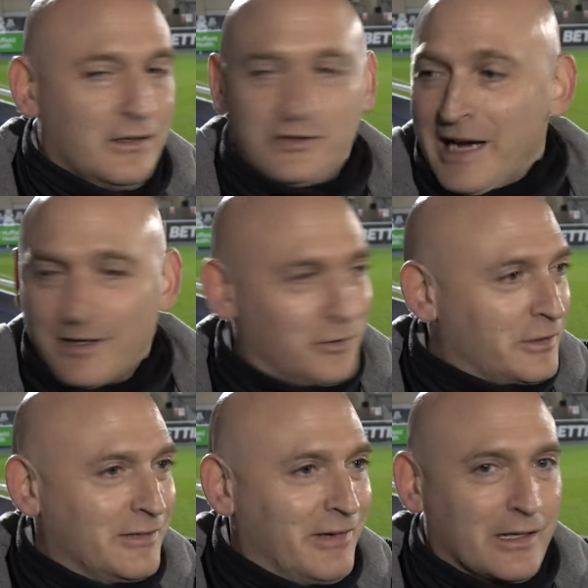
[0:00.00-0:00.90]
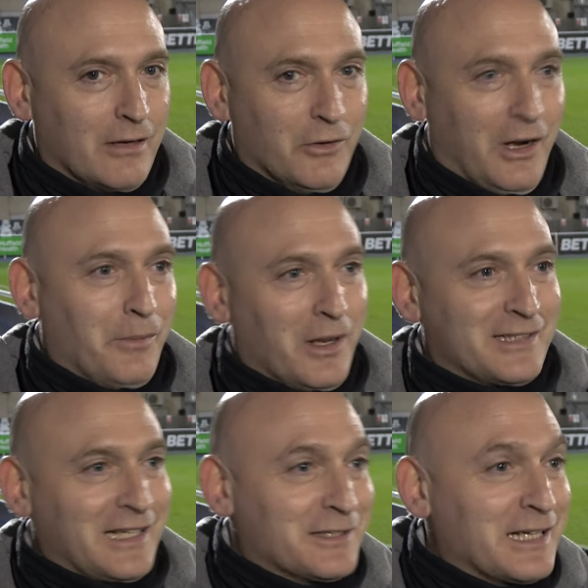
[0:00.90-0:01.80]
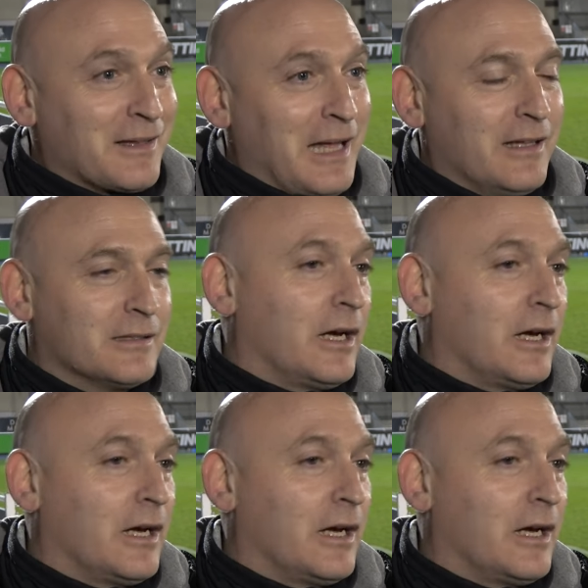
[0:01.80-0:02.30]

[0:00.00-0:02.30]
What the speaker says: Jack's looking around going, all right, well, I'll take the sixth then.